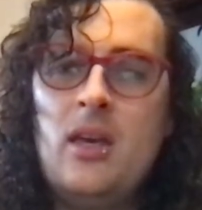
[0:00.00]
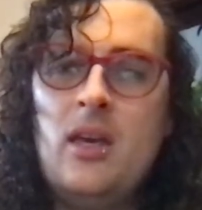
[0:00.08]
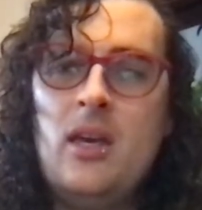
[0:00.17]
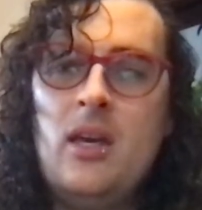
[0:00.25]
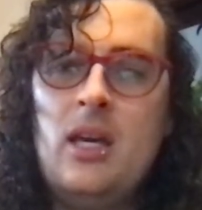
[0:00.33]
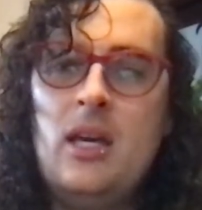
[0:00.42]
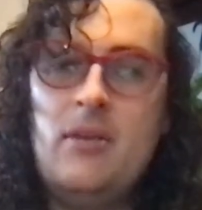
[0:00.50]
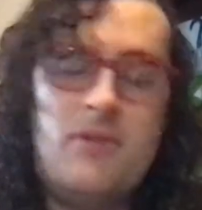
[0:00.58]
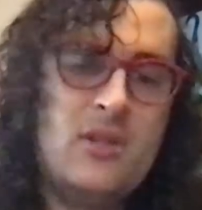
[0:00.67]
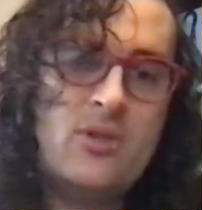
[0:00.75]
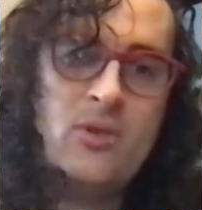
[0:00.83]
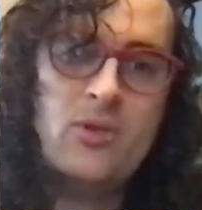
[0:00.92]
if
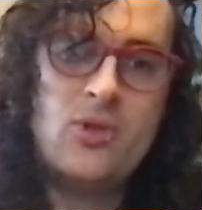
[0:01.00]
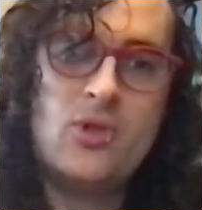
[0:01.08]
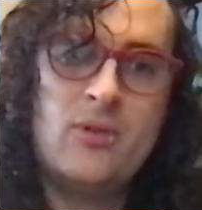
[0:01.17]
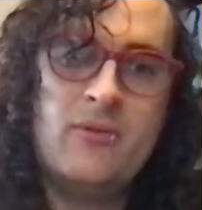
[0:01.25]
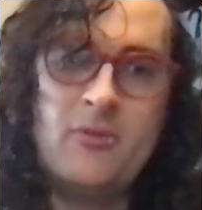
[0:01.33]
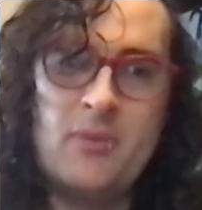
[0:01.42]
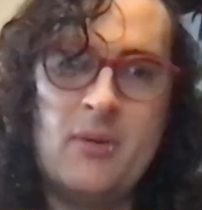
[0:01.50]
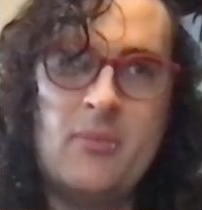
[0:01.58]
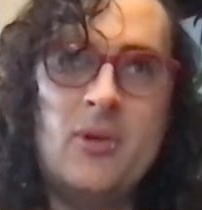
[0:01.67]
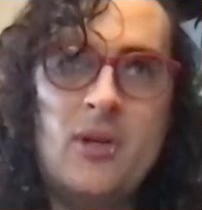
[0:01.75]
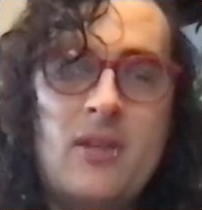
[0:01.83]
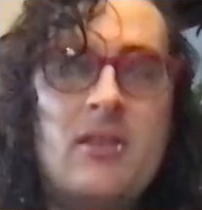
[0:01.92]
this holds true for
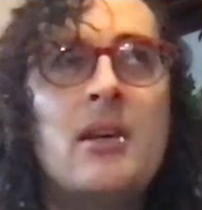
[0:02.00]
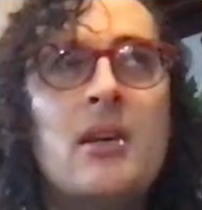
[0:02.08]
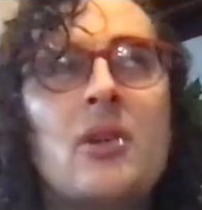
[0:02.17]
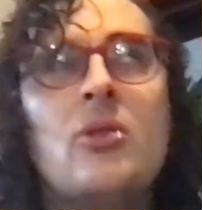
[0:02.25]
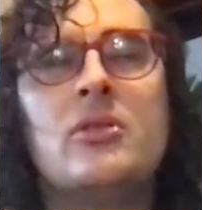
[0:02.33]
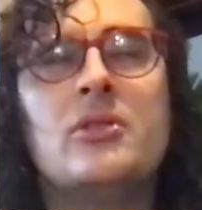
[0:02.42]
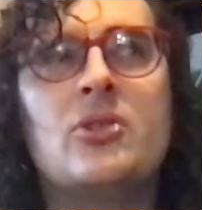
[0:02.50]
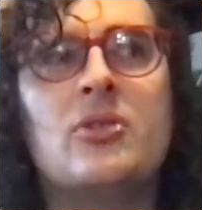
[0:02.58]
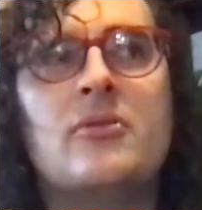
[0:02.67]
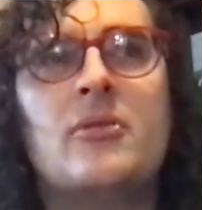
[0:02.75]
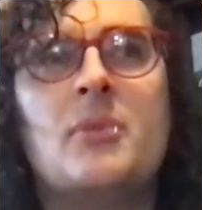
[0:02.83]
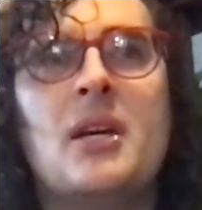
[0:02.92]
people. I think it holds true
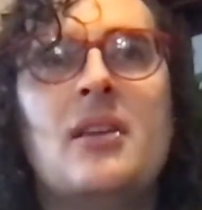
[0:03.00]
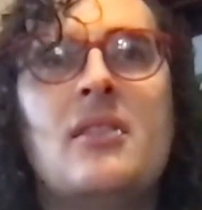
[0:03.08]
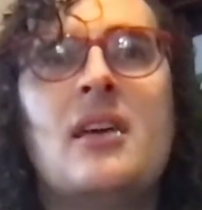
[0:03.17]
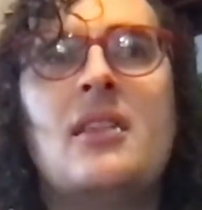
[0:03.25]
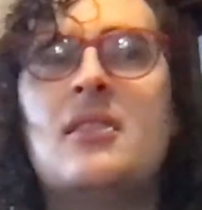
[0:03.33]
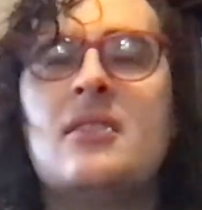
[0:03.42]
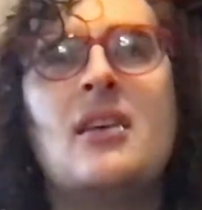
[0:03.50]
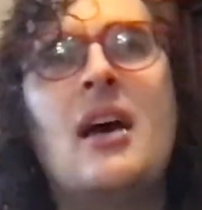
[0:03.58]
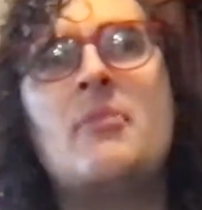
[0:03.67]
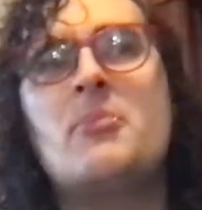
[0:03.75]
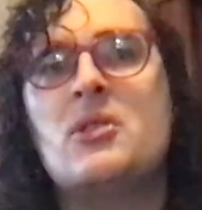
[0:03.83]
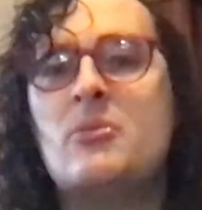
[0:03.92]
for me that this
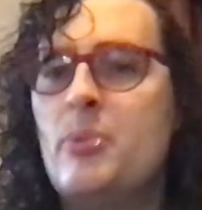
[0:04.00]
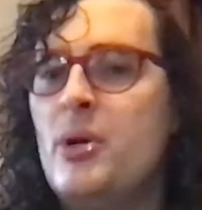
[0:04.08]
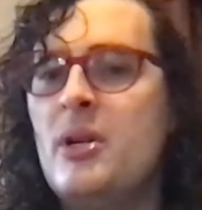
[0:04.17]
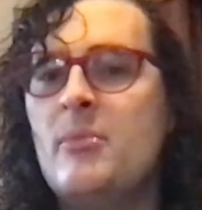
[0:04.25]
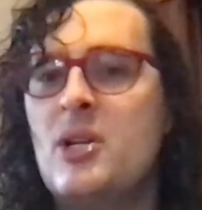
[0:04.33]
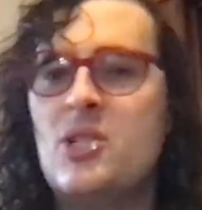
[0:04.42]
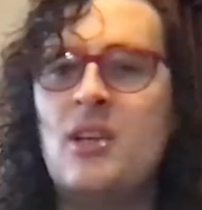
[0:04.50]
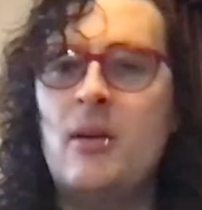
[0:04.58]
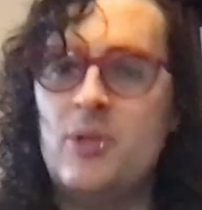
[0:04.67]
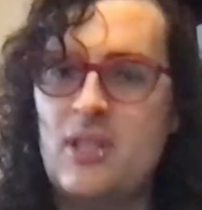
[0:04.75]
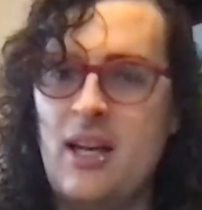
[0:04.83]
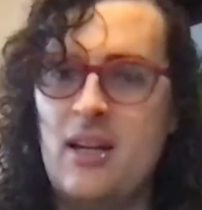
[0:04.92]
happens pretty much
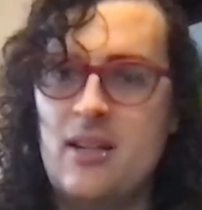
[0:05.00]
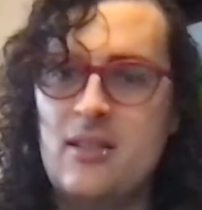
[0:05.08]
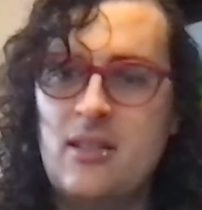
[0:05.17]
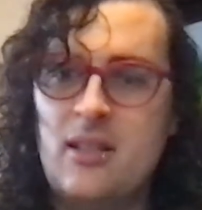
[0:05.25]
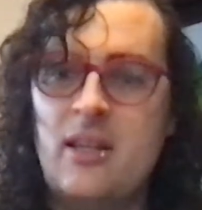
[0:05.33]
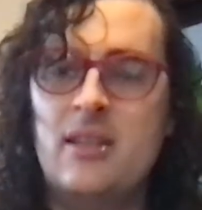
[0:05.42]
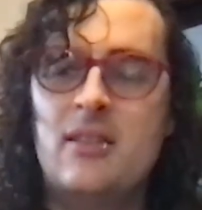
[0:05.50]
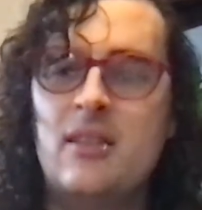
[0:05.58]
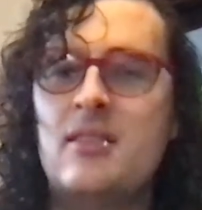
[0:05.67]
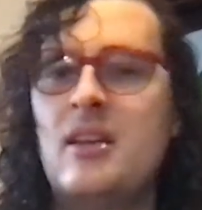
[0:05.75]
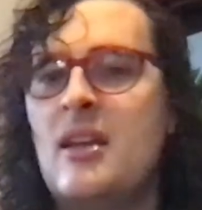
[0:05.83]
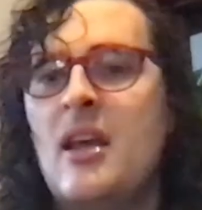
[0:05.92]
simultaneously. It doesn't.